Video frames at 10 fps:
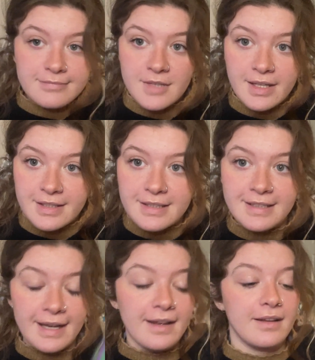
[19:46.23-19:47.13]
and
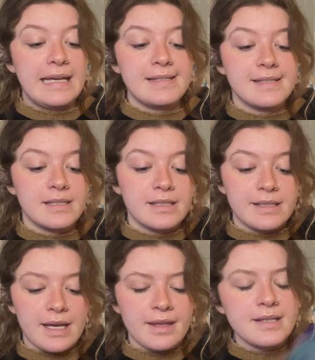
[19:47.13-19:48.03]
yeah, I
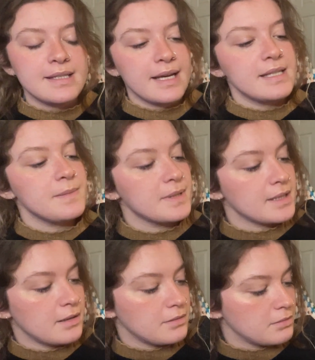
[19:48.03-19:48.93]
think it's an
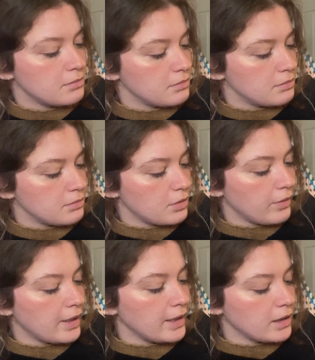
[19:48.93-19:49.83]
80%
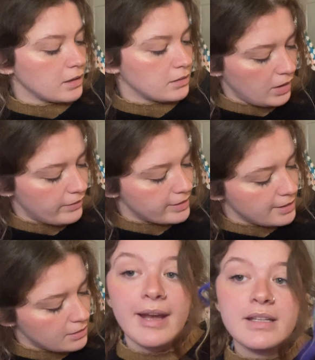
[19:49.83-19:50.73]
acrylic. Where is it?
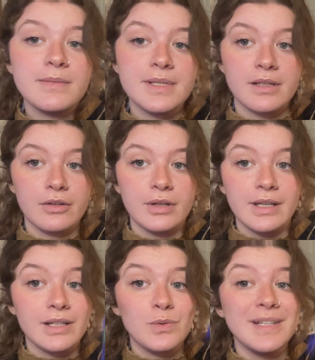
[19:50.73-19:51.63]
80%
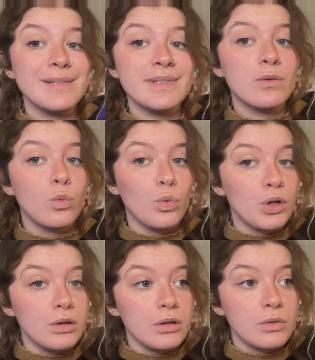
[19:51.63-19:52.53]
acrylic, 20%
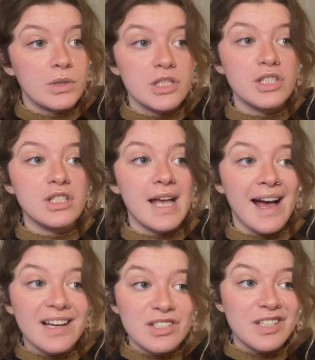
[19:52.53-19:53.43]
wool, which is
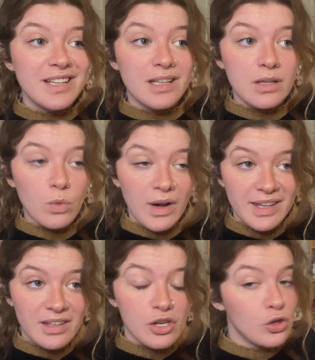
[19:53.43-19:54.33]
actually
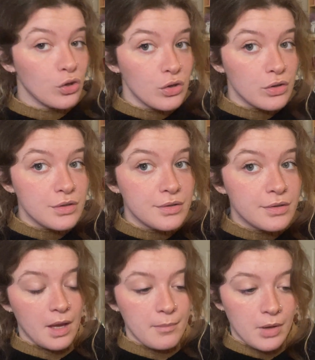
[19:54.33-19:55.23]
quite good
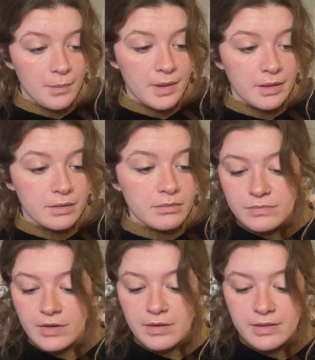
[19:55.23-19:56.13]
in my opinion.
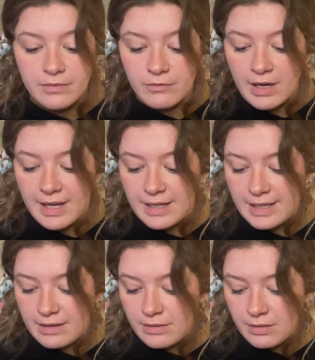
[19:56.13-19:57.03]
Very
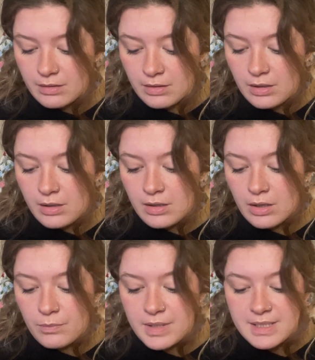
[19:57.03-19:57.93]
rarely the
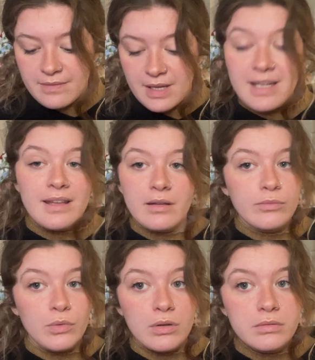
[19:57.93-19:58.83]
companies have any
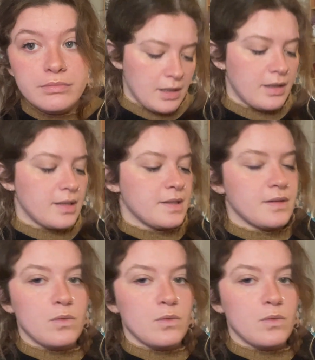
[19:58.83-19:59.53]
wool. I think this is a